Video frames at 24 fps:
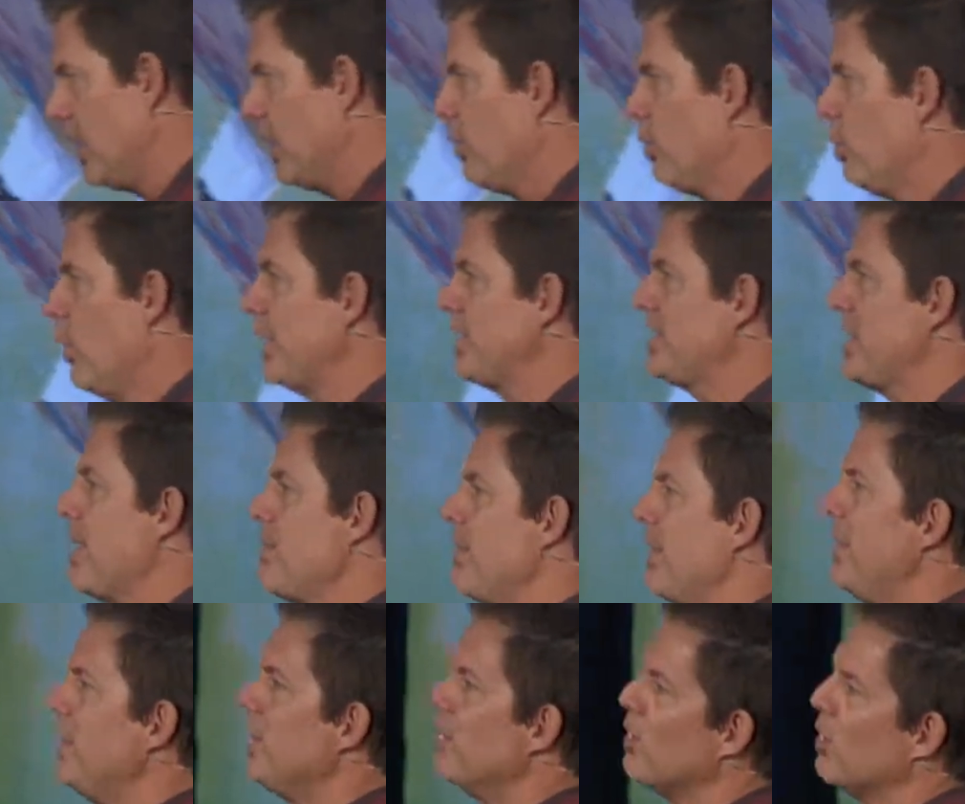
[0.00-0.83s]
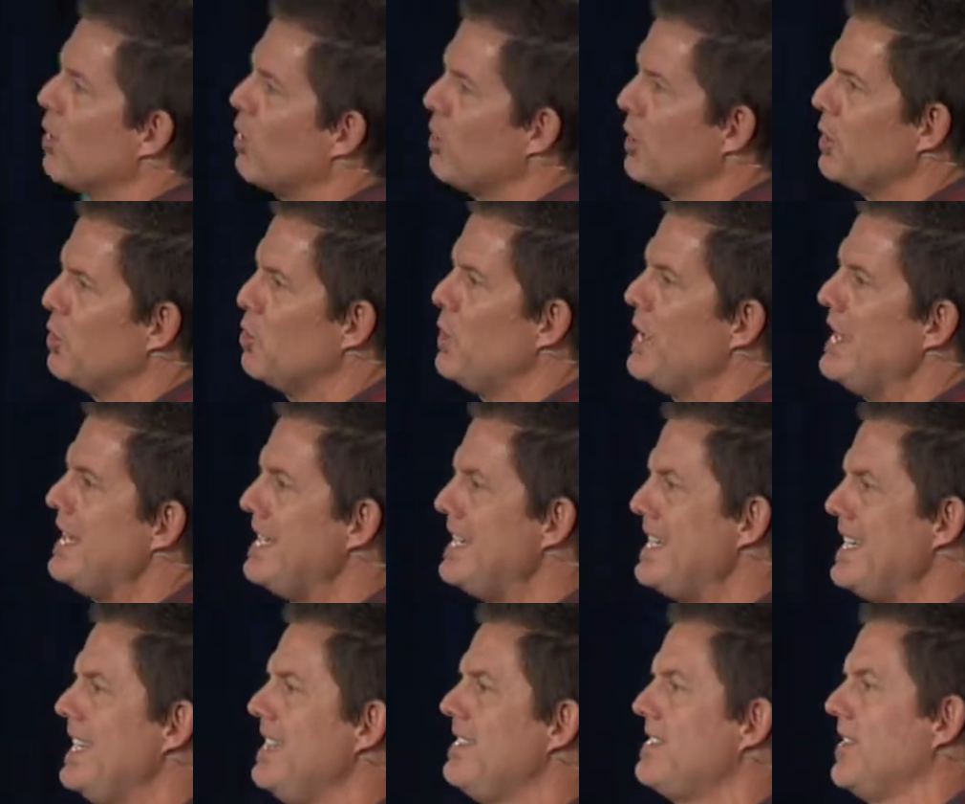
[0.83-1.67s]
What type of hero would we
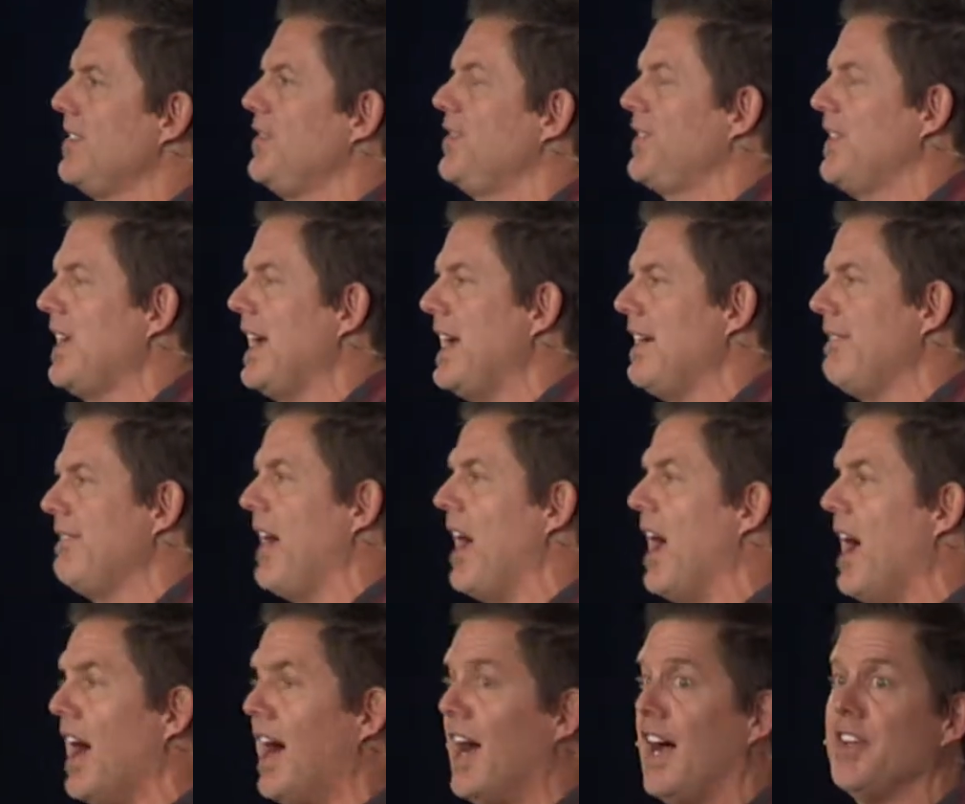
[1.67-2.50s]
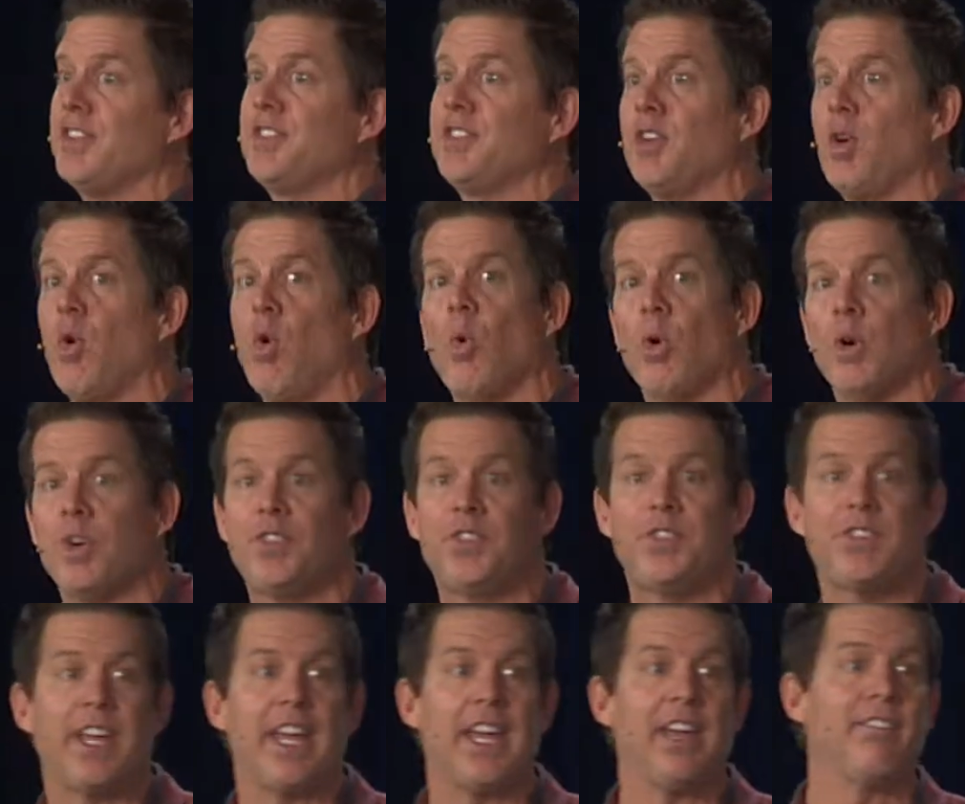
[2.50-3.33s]
need to save us or
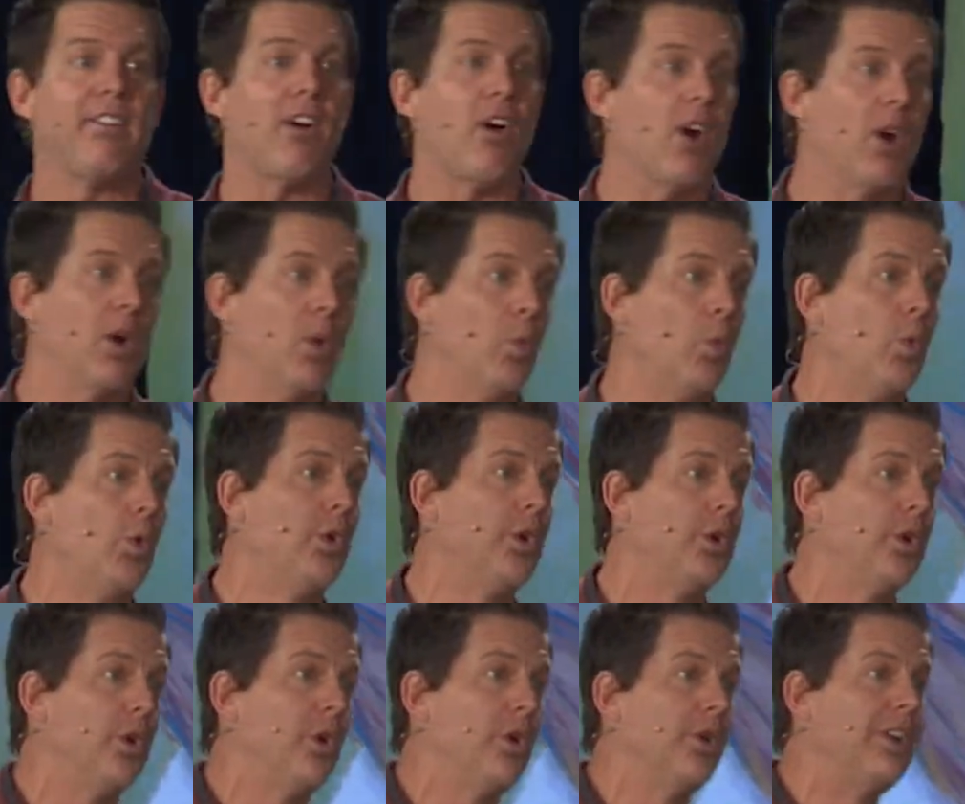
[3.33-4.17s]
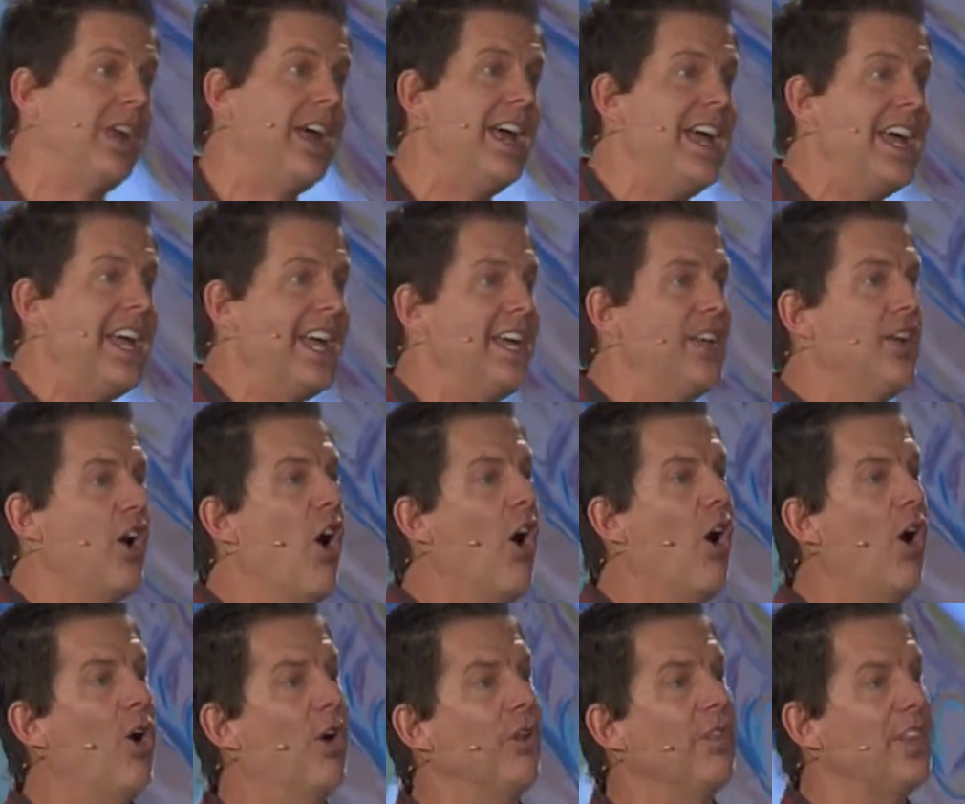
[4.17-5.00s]
save our world and
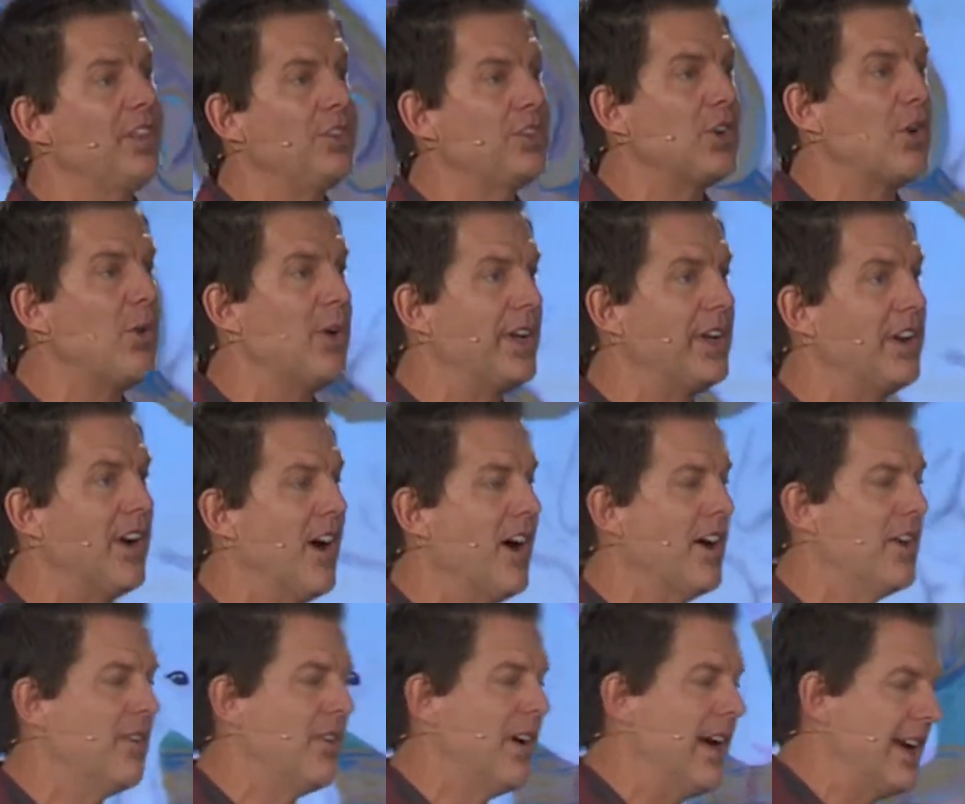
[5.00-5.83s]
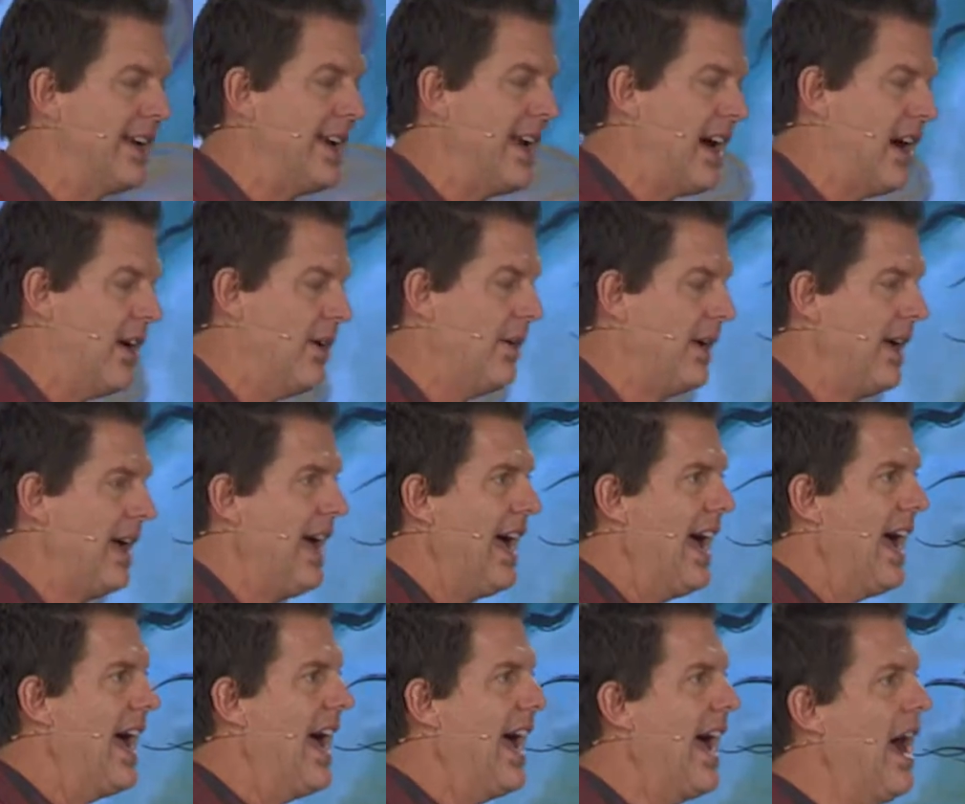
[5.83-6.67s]
all that's going on right now?
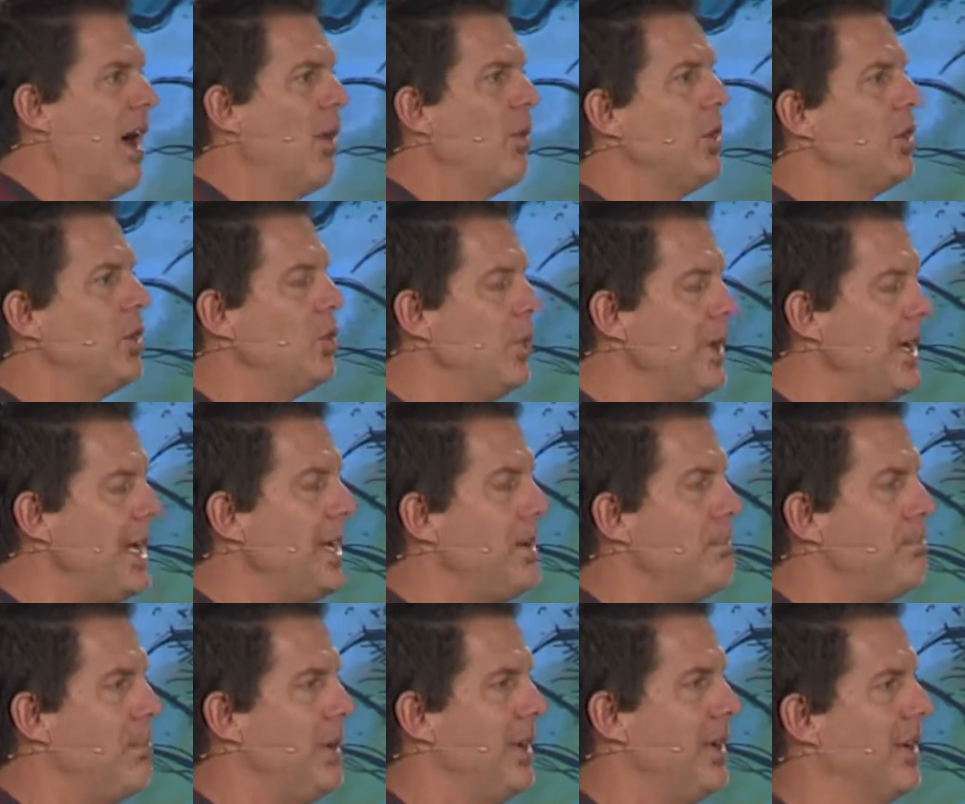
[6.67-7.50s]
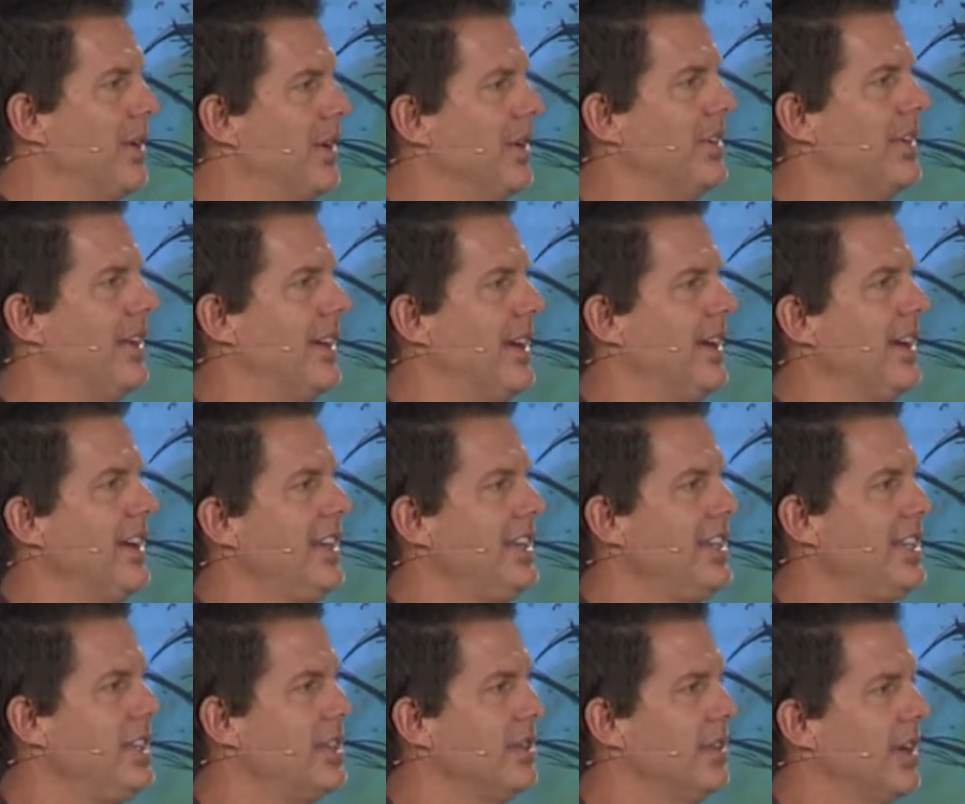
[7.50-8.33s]
How, how would we build a
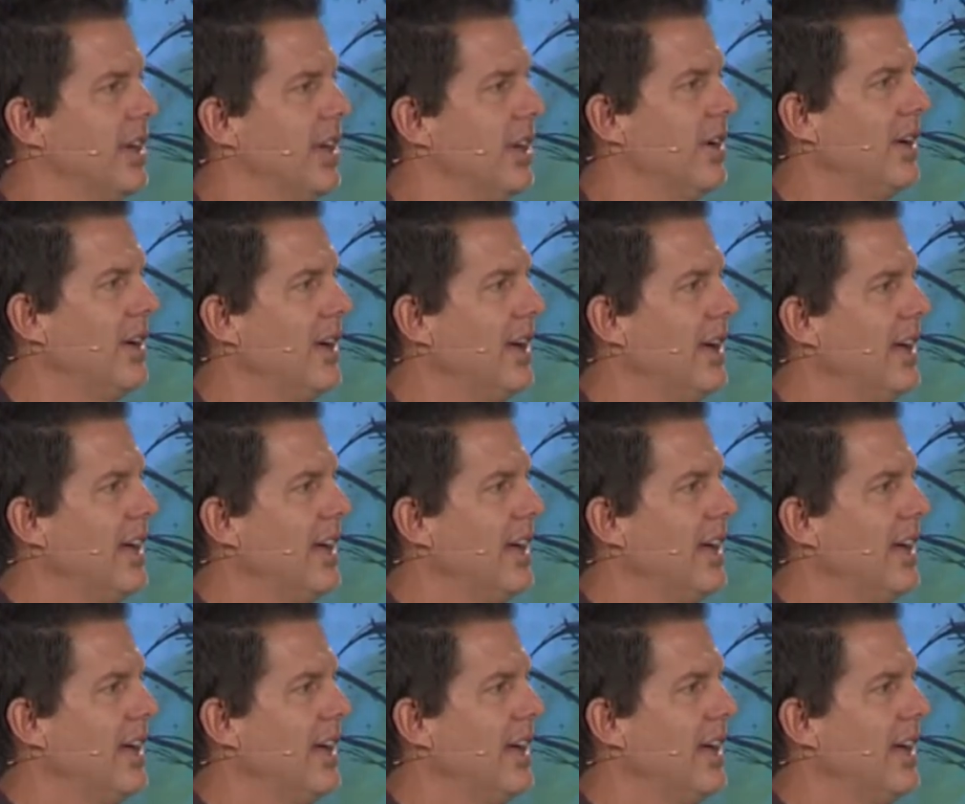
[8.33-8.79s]
hero?